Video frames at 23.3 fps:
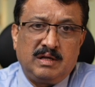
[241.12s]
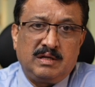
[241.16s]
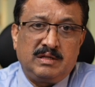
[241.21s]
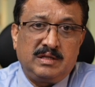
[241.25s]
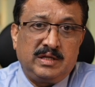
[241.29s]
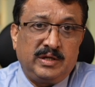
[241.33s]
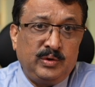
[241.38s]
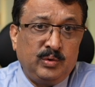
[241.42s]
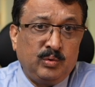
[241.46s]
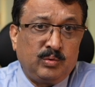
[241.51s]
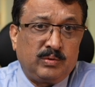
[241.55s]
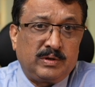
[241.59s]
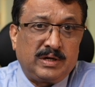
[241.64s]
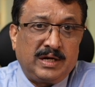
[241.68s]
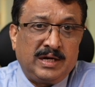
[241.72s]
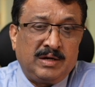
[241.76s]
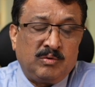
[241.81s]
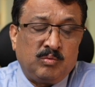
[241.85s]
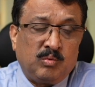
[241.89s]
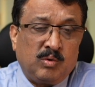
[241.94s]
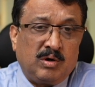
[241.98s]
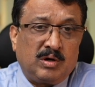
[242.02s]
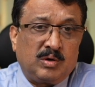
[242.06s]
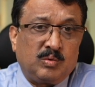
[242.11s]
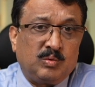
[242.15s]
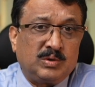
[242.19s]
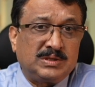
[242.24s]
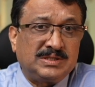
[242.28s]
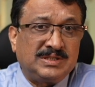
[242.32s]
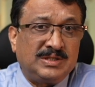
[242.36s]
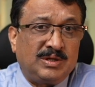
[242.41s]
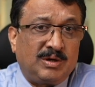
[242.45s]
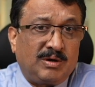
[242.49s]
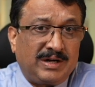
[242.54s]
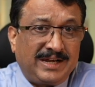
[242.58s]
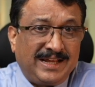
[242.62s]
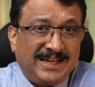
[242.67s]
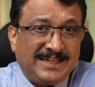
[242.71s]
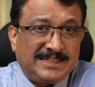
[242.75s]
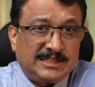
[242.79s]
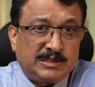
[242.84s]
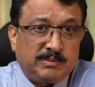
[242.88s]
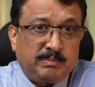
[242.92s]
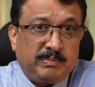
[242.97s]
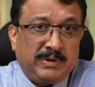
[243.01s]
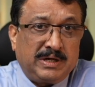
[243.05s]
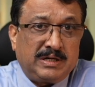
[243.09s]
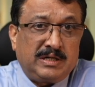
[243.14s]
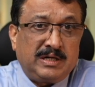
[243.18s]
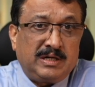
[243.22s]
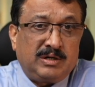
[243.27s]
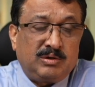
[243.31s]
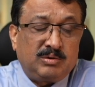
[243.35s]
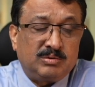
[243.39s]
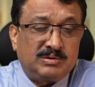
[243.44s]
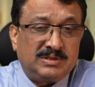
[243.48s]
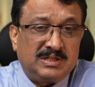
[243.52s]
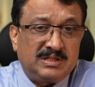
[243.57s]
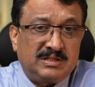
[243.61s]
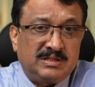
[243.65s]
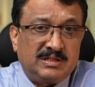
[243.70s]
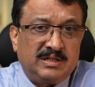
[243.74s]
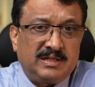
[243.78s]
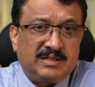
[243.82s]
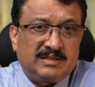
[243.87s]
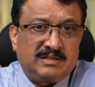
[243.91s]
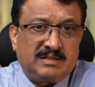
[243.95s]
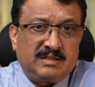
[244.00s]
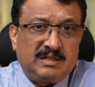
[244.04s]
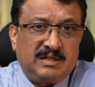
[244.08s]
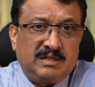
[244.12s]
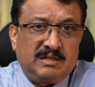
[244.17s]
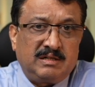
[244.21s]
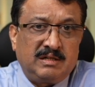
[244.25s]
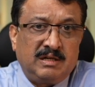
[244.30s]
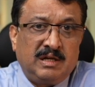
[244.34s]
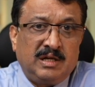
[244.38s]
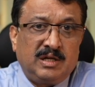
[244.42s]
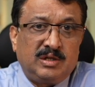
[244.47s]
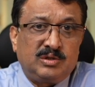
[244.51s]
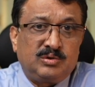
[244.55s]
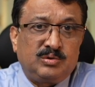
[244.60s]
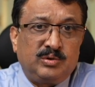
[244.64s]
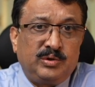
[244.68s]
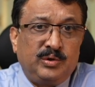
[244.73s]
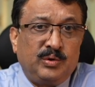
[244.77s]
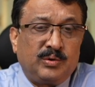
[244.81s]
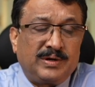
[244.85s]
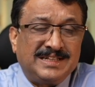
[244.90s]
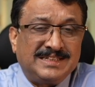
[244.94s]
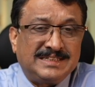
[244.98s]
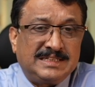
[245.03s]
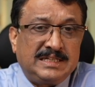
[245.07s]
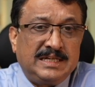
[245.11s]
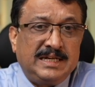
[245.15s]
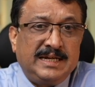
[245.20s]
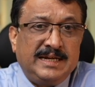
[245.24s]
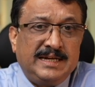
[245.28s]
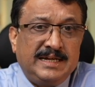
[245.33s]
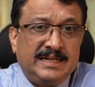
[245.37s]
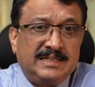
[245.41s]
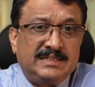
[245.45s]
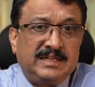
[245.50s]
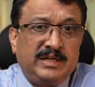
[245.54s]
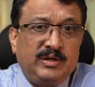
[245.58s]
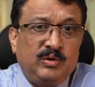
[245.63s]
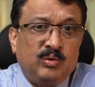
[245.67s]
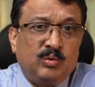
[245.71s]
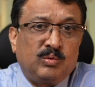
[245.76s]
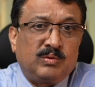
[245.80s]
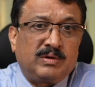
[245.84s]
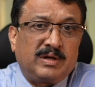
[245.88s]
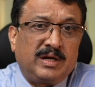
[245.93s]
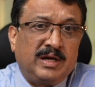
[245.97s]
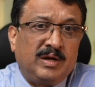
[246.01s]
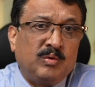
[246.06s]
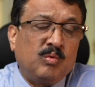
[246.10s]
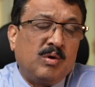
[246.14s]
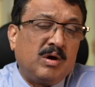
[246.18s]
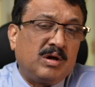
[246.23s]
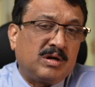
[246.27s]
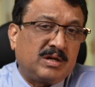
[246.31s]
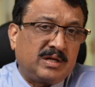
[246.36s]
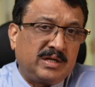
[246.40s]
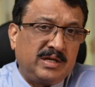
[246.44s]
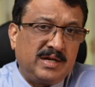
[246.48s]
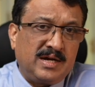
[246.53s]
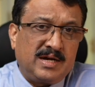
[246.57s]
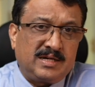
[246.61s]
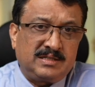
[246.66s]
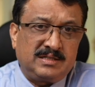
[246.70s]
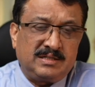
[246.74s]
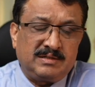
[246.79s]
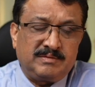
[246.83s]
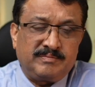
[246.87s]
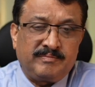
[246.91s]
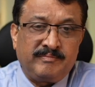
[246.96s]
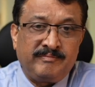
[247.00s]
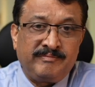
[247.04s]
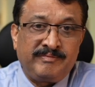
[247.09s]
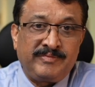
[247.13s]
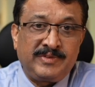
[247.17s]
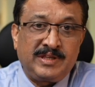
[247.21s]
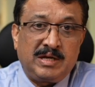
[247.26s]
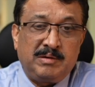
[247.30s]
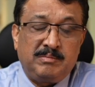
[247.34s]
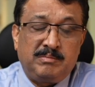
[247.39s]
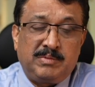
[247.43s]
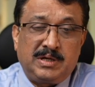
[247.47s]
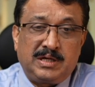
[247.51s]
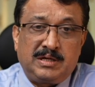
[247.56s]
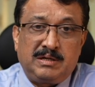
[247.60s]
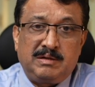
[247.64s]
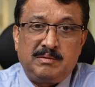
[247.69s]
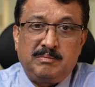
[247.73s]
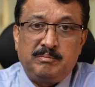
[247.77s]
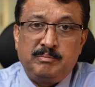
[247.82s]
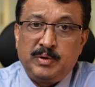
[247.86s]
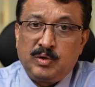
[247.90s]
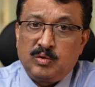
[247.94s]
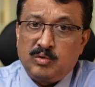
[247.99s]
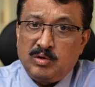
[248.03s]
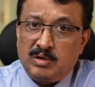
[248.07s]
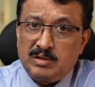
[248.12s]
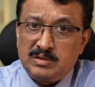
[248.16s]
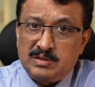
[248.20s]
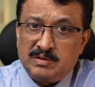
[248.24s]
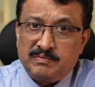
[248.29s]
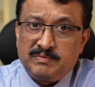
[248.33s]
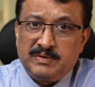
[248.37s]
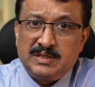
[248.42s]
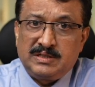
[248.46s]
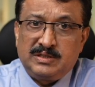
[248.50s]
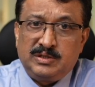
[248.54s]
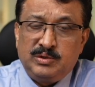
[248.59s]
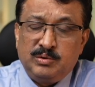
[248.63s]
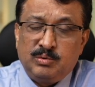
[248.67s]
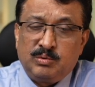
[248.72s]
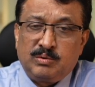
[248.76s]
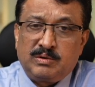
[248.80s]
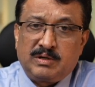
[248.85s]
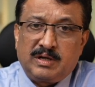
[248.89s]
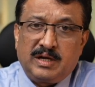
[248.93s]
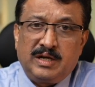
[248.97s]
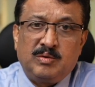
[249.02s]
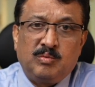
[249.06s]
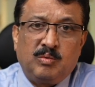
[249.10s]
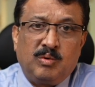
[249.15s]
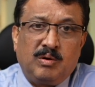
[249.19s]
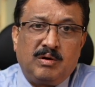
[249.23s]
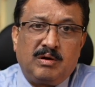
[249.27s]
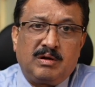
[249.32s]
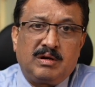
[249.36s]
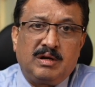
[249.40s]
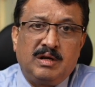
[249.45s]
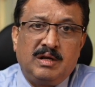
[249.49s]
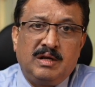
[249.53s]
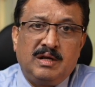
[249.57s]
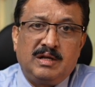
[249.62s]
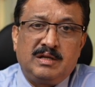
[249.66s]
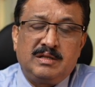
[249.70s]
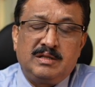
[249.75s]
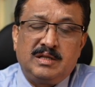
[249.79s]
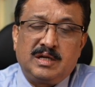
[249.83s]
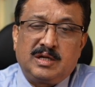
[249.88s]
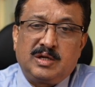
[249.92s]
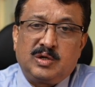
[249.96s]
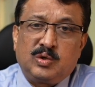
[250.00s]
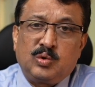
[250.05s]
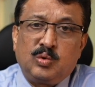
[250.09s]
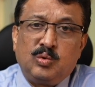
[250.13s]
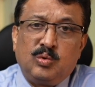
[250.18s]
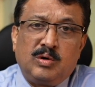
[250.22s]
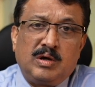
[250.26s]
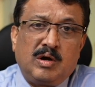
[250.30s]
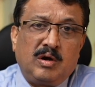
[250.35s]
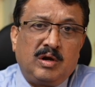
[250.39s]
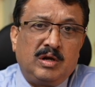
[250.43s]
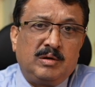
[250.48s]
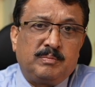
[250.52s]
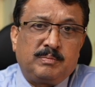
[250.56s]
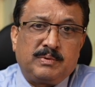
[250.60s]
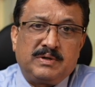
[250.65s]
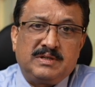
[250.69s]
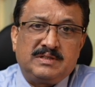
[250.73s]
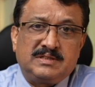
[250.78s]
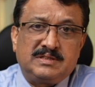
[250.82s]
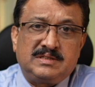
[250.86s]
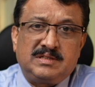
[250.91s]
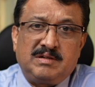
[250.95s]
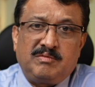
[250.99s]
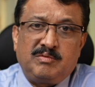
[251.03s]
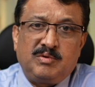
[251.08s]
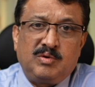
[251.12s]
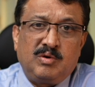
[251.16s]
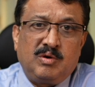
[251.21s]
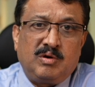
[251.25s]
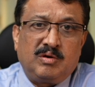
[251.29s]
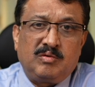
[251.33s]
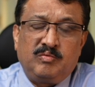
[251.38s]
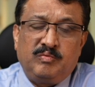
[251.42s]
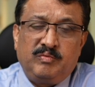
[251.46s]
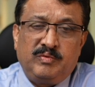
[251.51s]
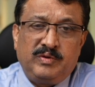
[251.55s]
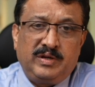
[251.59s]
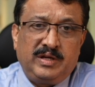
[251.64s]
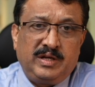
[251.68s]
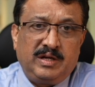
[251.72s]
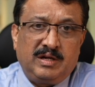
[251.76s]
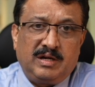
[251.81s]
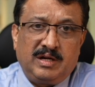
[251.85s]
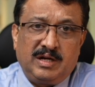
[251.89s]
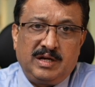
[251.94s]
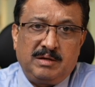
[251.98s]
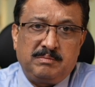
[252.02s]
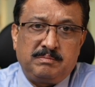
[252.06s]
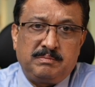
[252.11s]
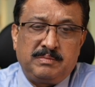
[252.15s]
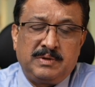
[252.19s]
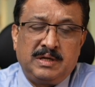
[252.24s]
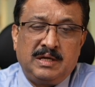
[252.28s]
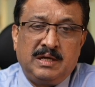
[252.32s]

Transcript: the Ukraine war was not expected to such an extent. So you can say it's a Ukraine war reaction. But because of this Ukraine war, the crude oil prices have gone very high up.